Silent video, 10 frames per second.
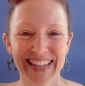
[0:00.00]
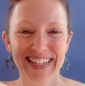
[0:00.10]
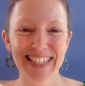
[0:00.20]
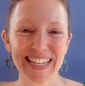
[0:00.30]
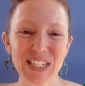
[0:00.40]

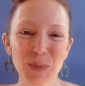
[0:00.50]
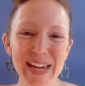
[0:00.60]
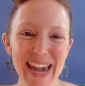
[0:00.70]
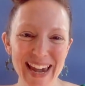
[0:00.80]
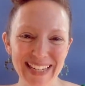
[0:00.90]
Since
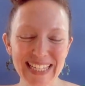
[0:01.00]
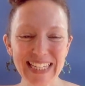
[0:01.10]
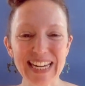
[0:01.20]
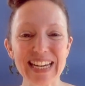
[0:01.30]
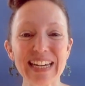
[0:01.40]
we can't
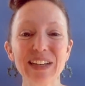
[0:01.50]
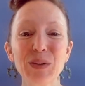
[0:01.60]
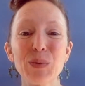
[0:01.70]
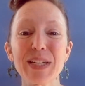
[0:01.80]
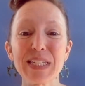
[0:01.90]
see
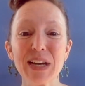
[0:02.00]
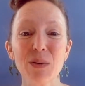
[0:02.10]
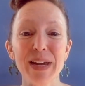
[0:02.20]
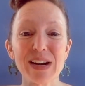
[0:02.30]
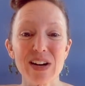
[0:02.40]
what's
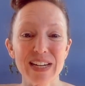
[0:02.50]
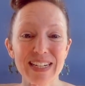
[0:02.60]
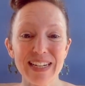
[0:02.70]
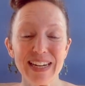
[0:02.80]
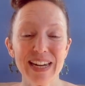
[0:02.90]
going
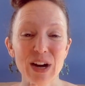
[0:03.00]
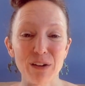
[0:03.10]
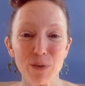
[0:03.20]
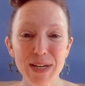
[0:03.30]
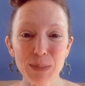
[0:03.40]
on in
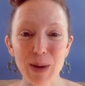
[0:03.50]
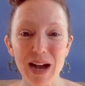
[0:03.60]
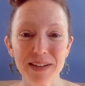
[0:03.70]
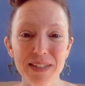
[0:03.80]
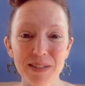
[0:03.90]
our voice
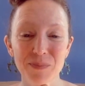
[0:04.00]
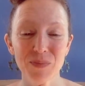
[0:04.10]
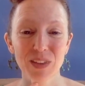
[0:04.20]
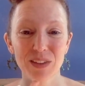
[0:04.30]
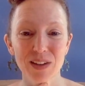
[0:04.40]
box,
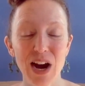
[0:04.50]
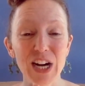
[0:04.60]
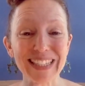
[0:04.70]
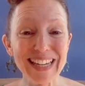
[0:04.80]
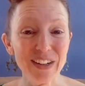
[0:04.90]

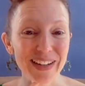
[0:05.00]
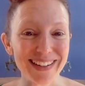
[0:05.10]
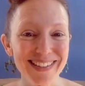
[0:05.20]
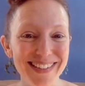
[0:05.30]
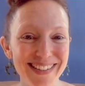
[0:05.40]
our
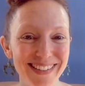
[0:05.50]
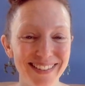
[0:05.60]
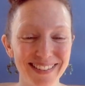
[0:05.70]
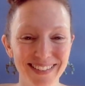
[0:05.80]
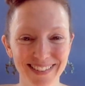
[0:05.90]
larynx,
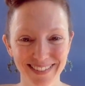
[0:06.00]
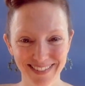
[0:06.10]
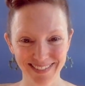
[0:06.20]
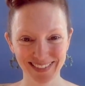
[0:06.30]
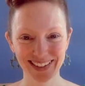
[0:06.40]

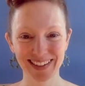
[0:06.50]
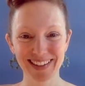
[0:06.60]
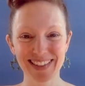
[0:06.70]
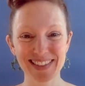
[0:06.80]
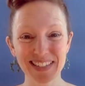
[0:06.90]

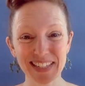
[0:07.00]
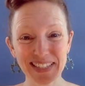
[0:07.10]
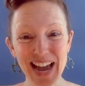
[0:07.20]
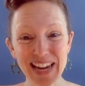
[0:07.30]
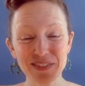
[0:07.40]
this is
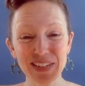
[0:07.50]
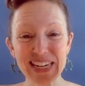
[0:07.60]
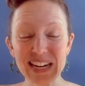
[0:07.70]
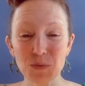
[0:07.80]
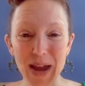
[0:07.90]
kind of a
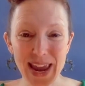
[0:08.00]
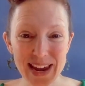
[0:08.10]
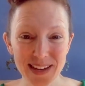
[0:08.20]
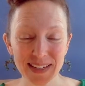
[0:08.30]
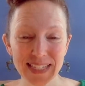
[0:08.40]
neat
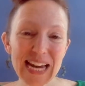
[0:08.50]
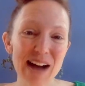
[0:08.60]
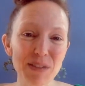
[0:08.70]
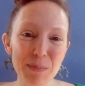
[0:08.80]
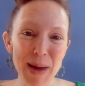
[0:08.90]
way to
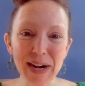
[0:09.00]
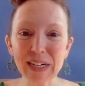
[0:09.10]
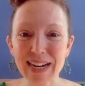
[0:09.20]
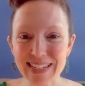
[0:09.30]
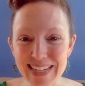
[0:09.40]
have a better
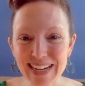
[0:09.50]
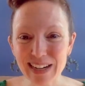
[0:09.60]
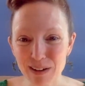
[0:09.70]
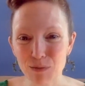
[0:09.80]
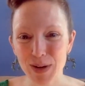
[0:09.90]
idea
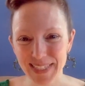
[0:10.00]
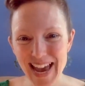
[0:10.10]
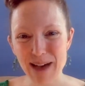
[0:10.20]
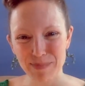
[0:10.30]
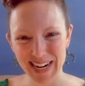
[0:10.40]
of what's
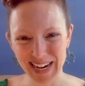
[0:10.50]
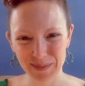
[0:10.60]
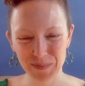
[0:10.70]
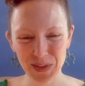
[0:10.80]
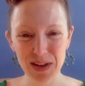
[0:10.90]
happening.
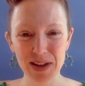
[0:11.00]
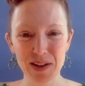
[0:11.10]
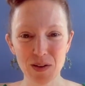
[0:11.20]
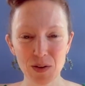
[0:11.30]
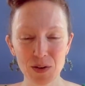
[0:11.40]

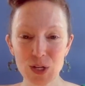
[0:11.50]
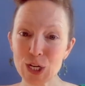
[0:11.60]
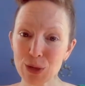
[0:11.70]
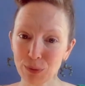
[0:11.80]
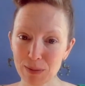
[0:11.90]
Do
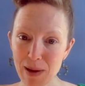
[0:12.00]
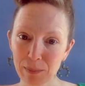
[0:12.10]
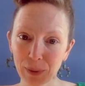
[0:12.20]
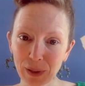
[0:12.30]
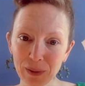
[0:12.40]
you
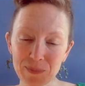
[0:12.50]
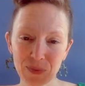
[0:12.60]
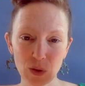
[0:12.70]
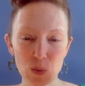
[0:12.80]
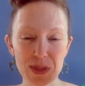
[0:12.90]
remember
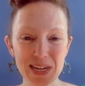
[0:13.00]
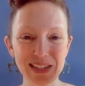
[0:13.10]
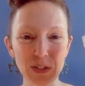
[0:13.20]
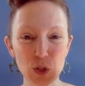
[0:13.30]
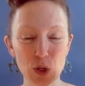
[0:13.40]
what
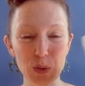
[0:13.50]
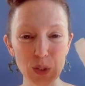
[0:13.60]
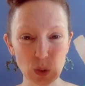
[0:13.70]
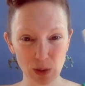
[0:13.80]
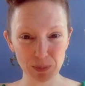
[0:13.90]
these 2
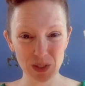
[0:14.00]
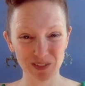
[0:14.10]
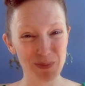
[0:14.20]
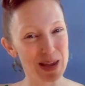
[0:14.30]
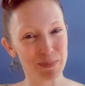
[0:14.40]
strips
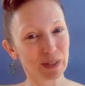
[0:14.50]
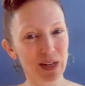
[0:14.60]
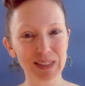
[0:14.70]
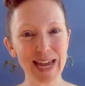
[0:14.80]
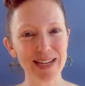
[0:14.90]
of paper
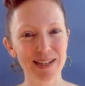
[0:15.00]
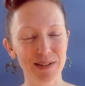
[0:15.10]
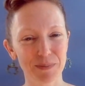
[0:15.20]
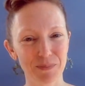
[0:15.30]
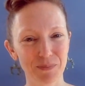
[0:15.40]
are like?
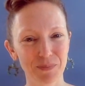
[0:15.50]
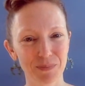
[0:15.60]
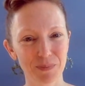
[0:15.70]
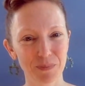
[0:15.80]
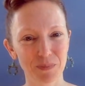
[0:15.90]

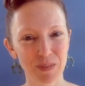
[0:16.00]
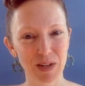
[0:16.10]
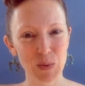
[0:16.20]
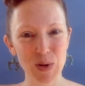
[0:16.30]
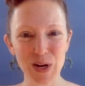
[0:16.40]

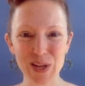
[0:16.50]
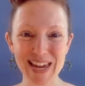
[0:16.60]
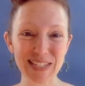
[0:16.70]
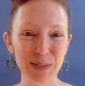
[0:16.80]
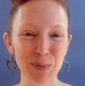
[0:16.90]
What are
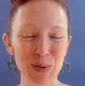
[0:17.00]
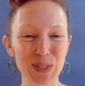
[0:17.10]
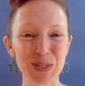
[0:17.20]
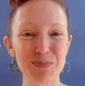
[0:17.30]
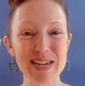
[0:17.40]
they
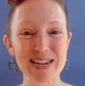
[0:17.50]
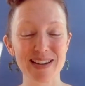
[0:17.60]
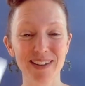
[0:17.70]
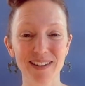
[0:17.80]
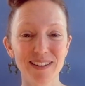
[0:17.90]
supposed to
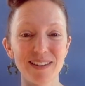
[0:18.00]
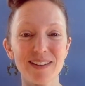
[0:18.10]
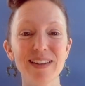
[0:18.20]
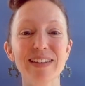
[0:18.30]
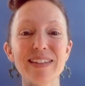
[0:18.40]
be
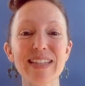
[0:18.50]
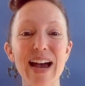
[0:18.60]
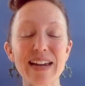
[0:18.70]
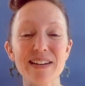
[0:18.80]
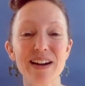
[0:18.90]

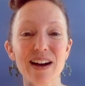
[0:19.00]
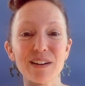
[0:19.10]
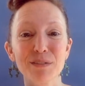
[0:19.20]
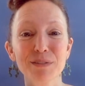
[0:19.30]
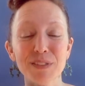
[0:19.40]
inside
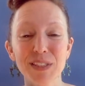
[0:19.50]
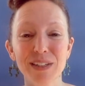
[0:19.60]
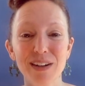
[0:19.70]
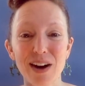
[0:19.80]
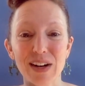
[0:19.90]
of
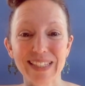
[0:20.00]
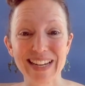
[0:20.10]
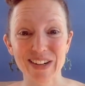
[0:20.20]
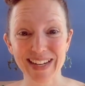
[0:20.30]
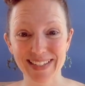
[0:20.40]
our
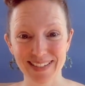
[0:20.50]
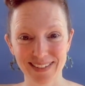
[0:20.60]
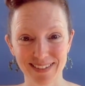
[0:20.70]
larynx?